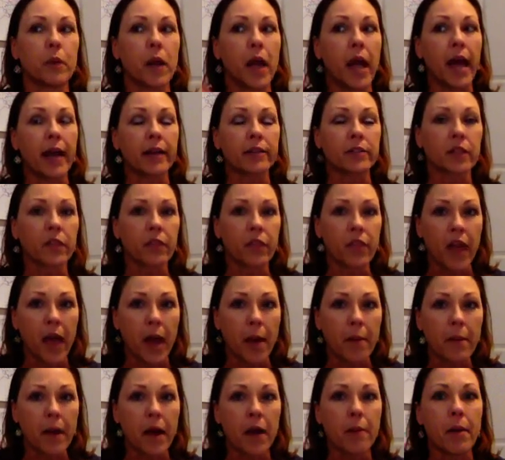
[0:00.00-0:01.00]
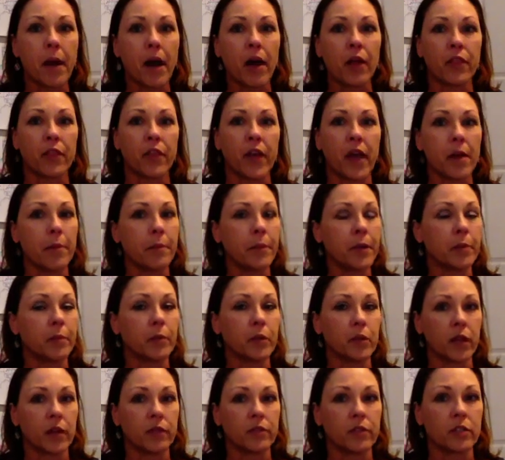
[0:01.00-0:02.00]
Ask them about them.
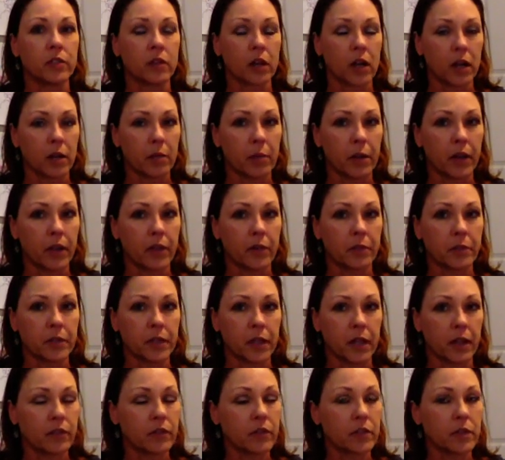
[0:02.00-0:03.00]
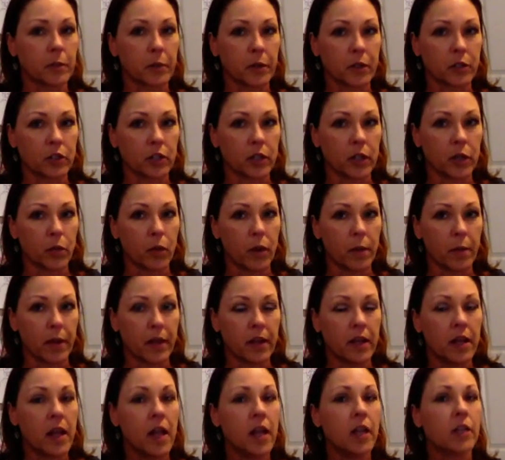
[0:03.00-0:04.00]
People love to talk about themselves, especially
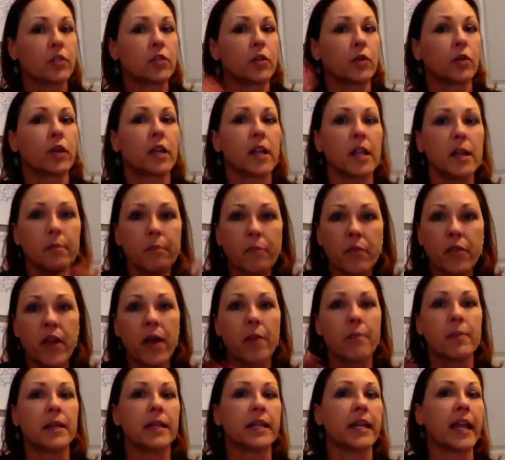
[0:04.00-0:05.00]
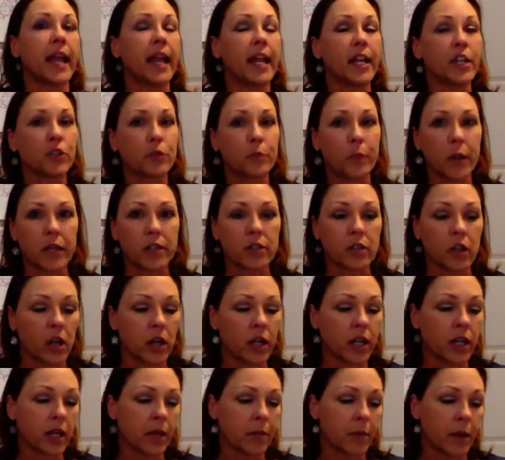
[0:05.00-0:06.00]
women. So keep them engaged by talking